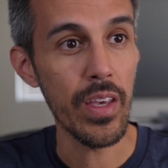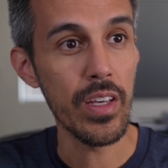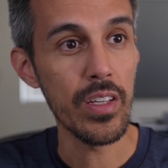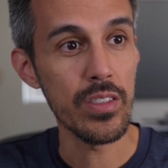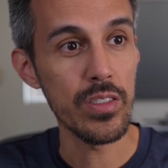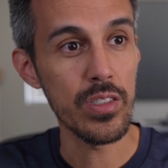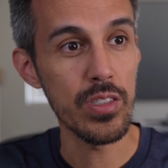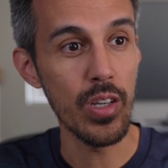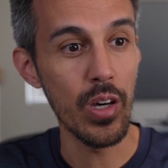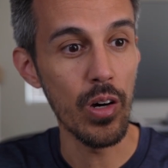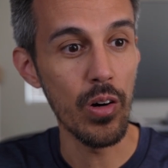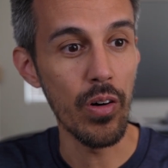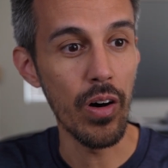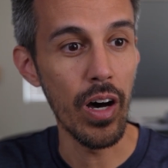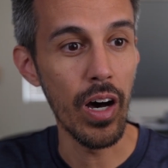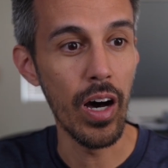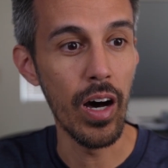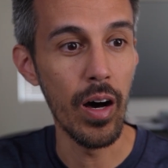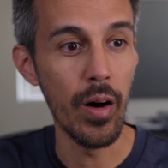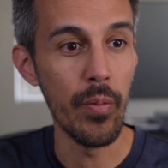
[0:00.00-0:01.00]

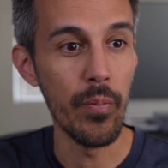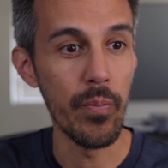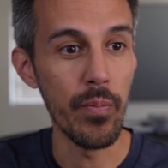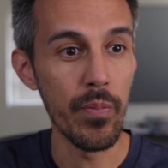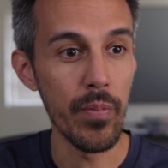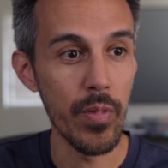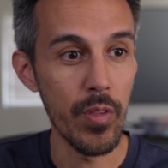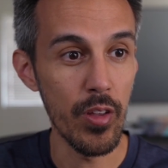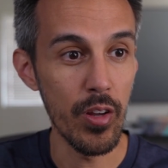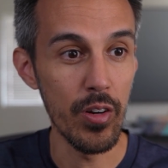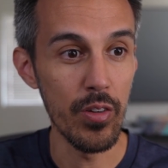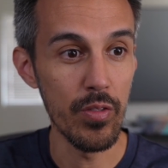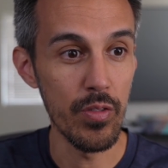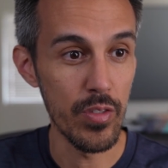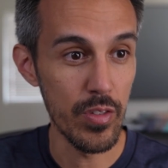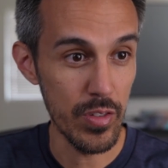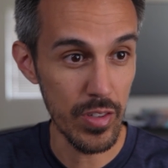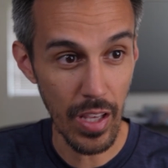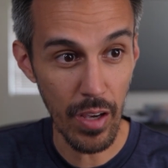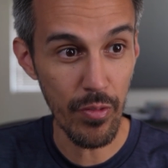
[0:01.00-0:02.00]
So they're
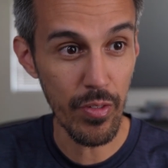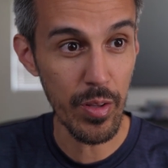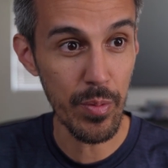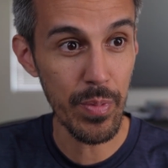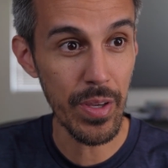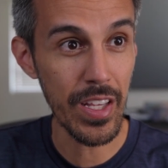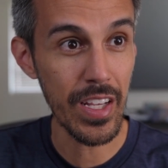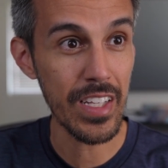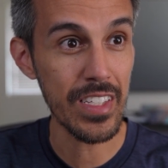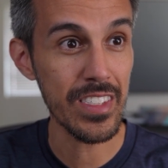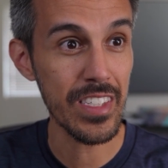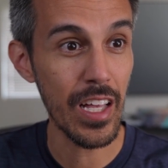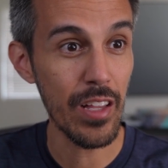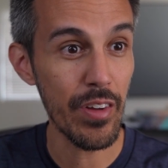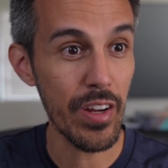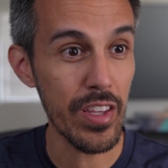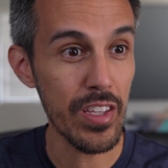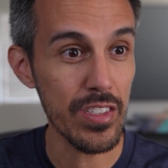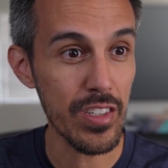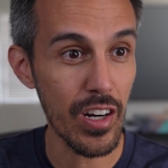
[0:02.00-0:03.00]
definitely being
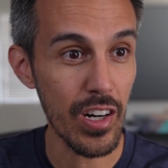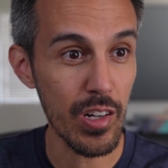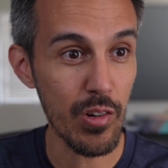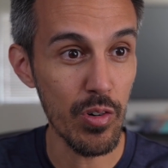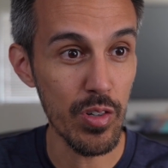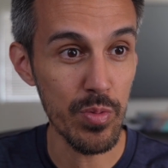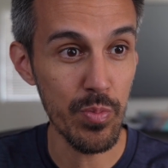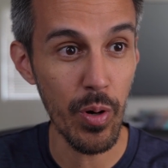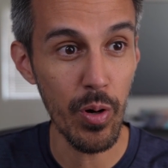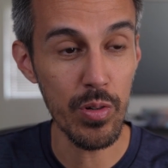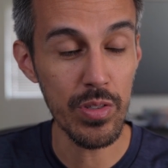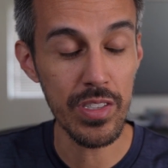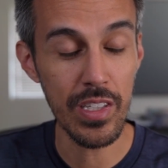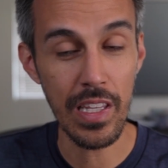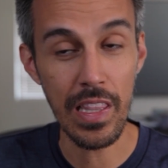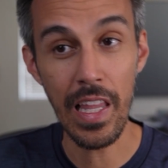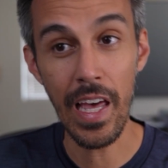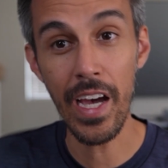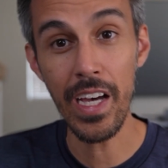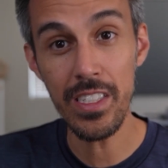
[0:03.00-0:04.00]
accelerated. This article was posted
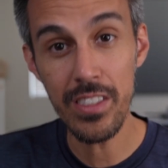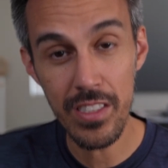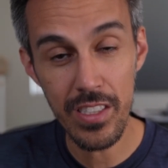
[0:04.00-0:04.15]
last